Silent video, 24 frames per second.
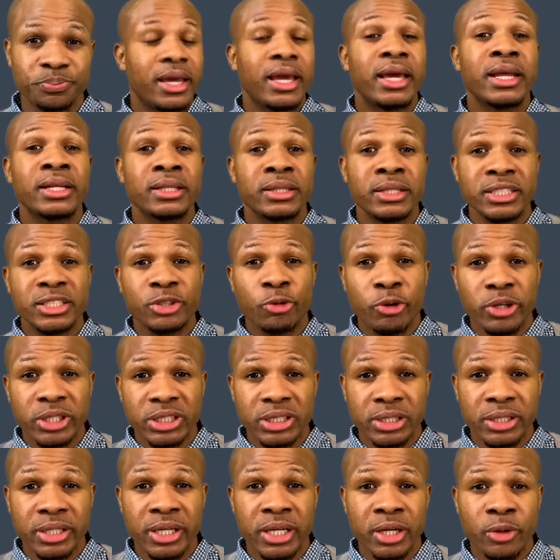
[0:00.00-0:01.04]
And in this
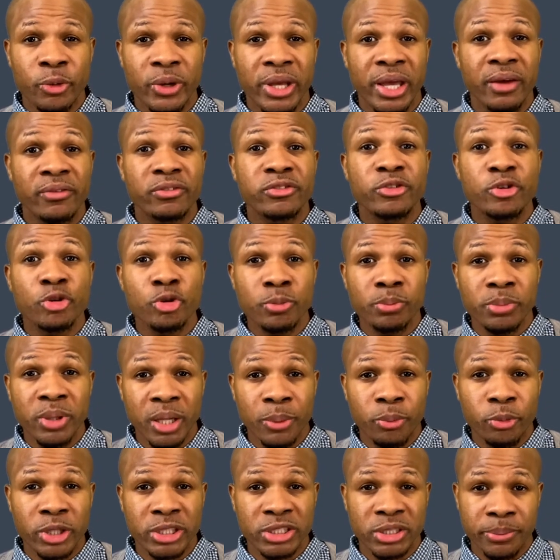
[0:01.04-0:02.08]
question here, we have two
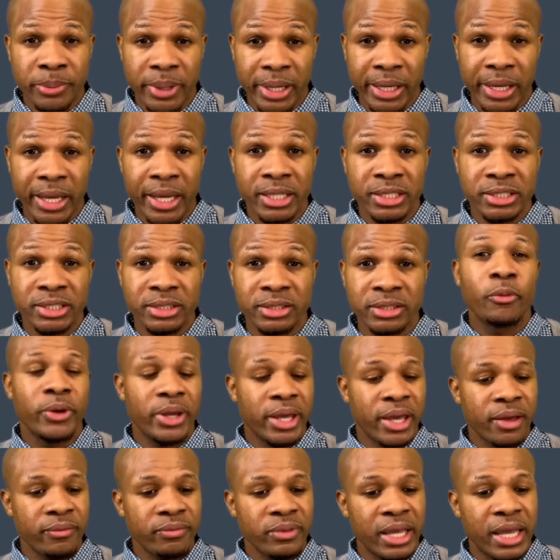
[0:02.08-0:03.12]
blood pressure medications. We
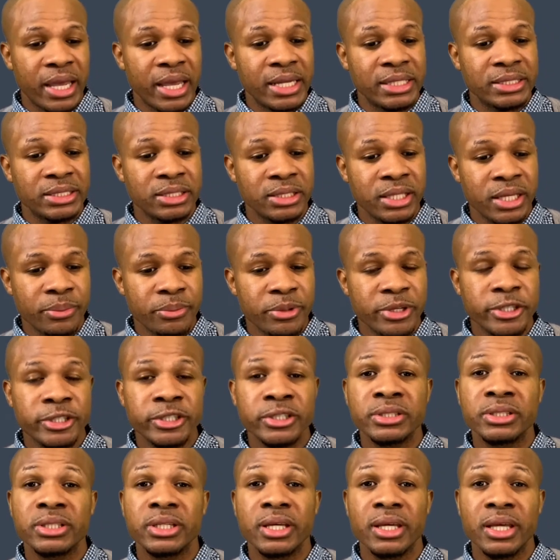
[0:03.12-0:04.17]
have the ACE
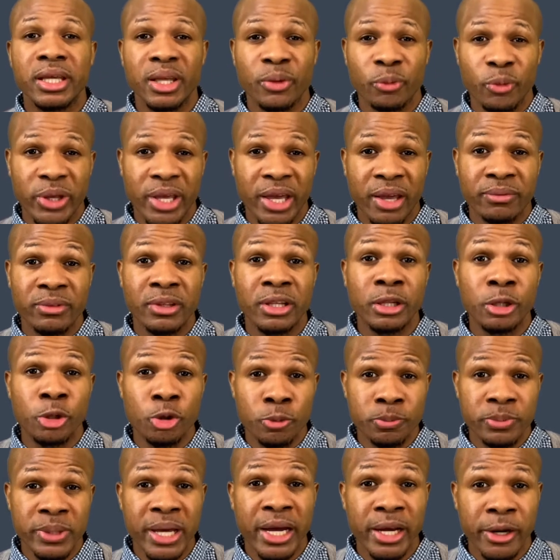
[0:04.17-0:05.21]
inhibitors and we have the
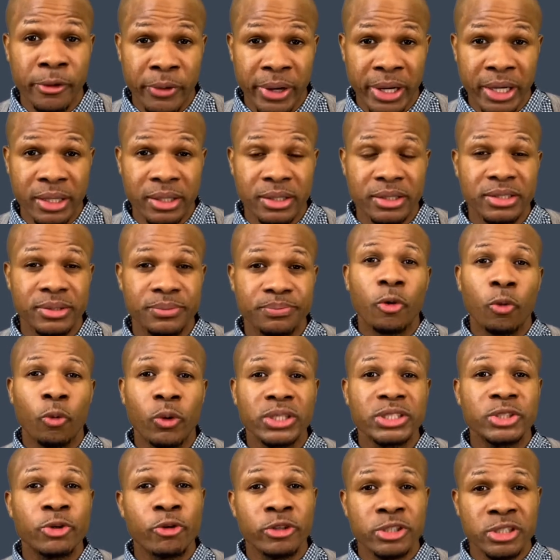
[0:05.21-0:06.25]
loop diuretics.
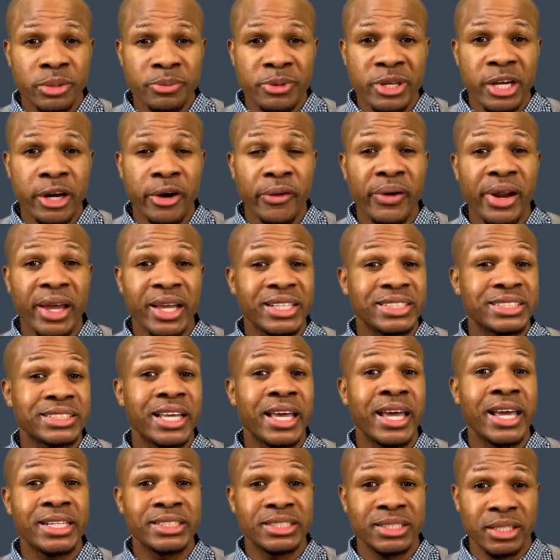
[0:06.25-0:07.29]
What's going to be correct is the
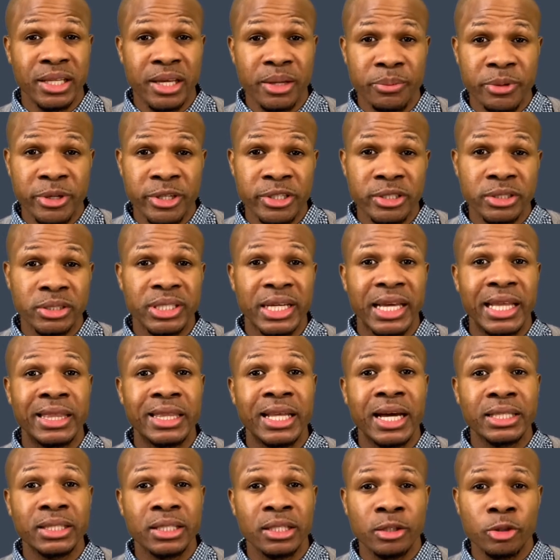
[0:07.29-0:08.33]
ACE inhibitors and
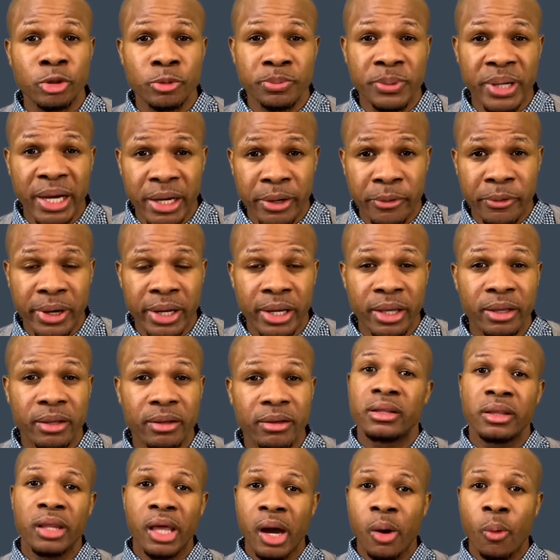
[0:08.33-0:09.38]
not the loop diuretic.
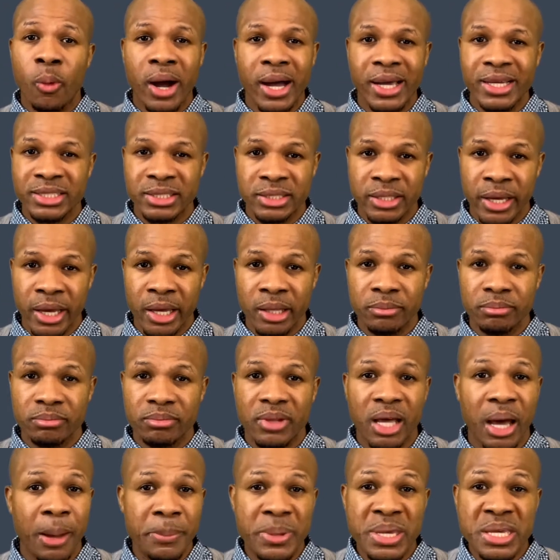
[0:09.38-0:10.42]
Now, why is that?
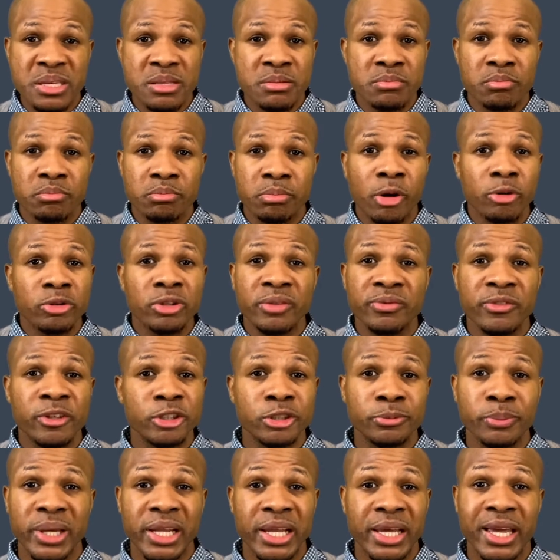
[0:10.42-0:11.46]
I mean, both of those
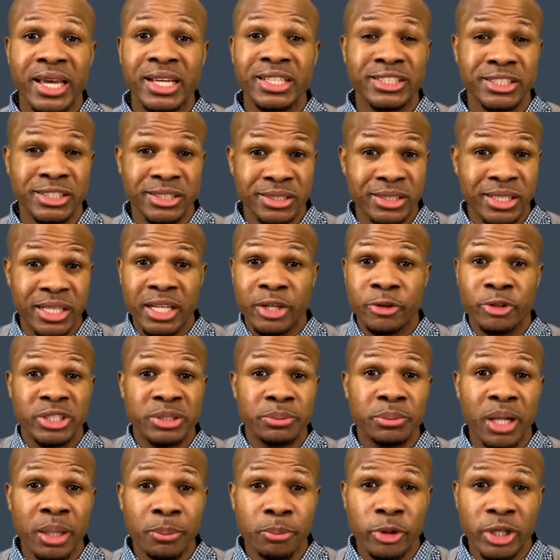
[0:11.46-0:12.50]
medications decrease
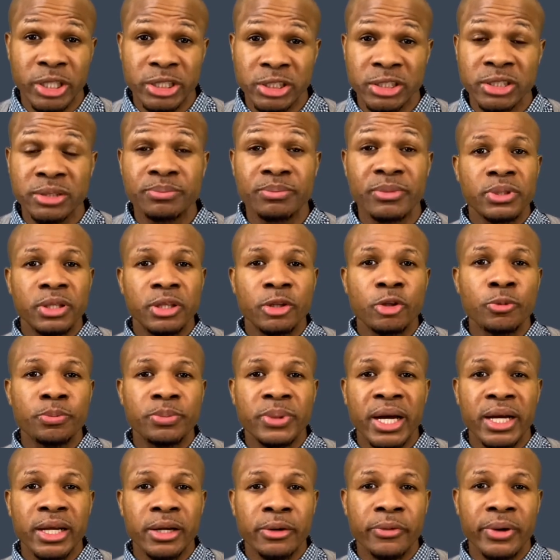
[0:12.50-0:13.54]
blood pressure. Loop
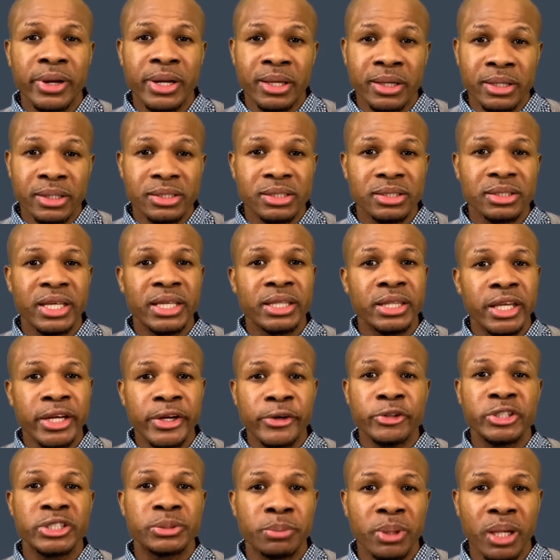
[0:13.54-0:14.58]
diuretics, they
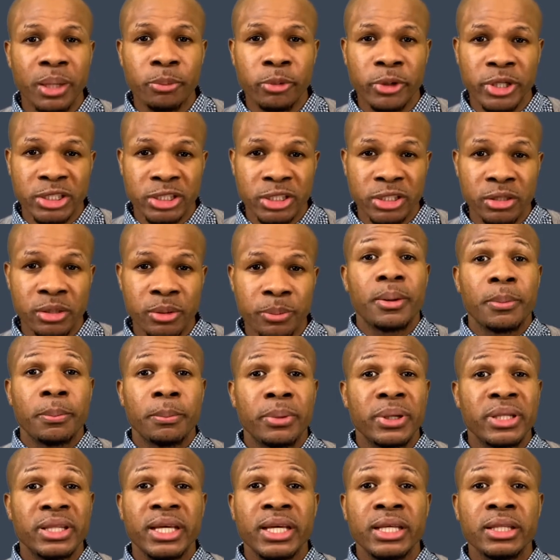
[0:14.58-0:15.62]
decrease blood pressure,
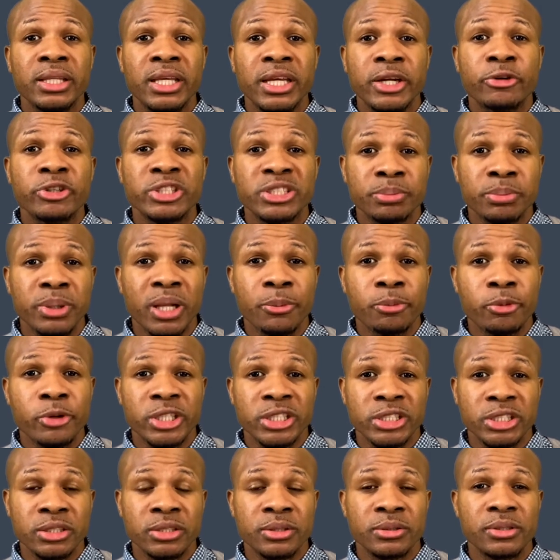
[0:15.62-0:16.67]
but they decrease blood
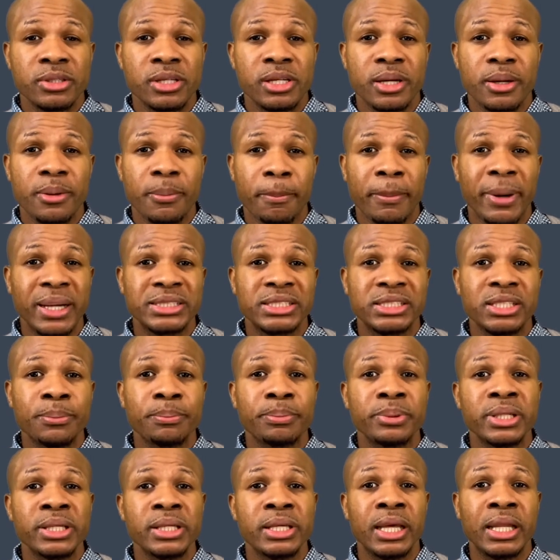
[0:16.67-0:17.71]
pressure by
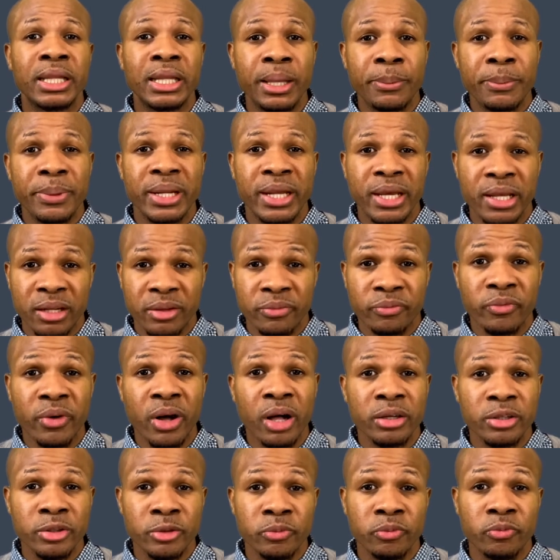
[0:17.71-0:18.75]
simply eliminating
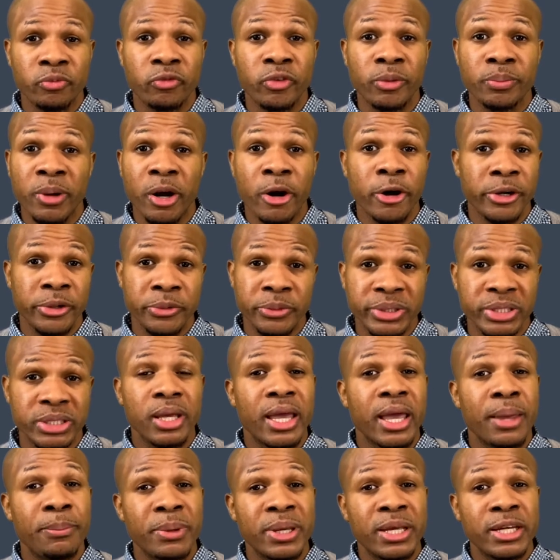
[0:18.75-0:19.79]
volume from the arteries.
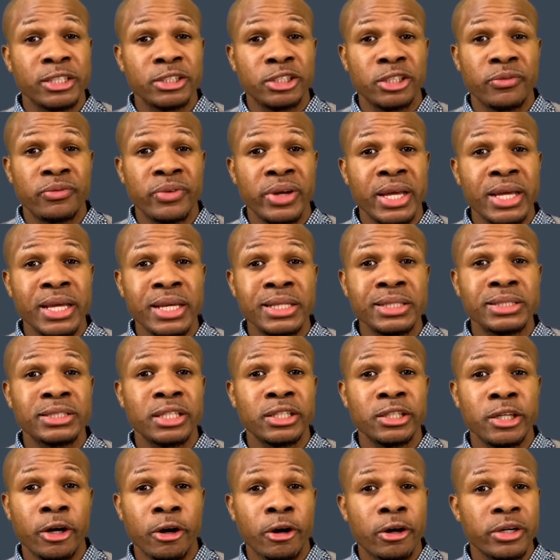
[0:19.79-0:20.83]
And because your veins
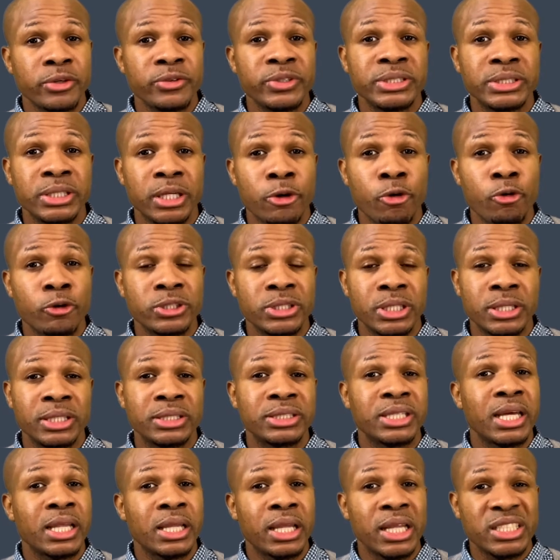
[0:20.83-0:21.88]
and your arteries are going to
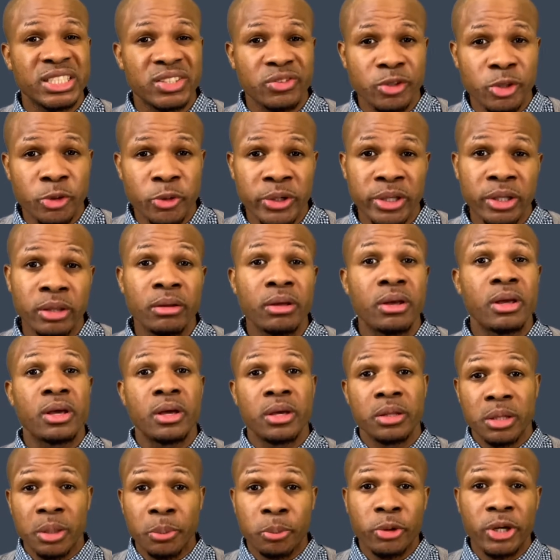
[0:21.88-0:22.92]
contain less fluid,
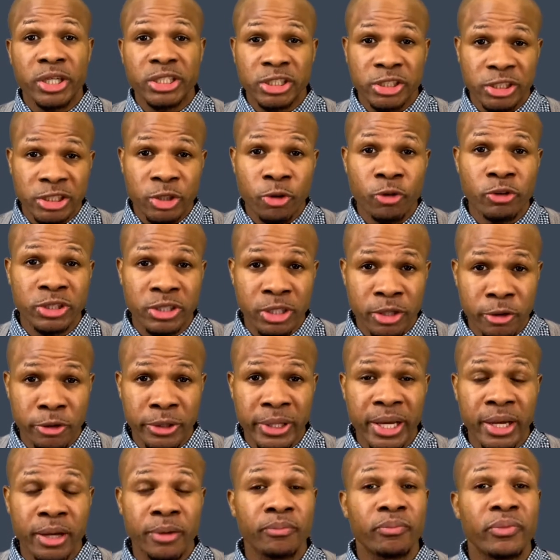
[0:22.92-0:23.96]
the pressure is going to go
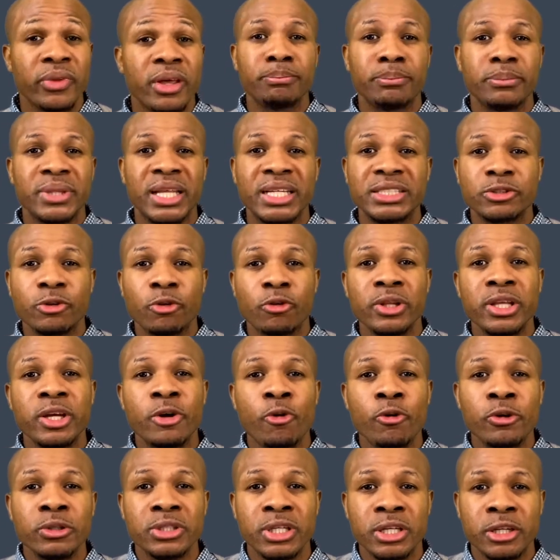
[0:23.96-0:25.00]
down. That's only
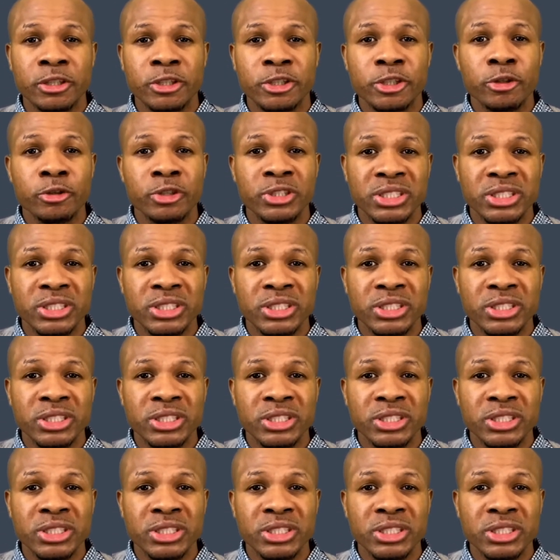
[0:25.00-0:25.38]
going to control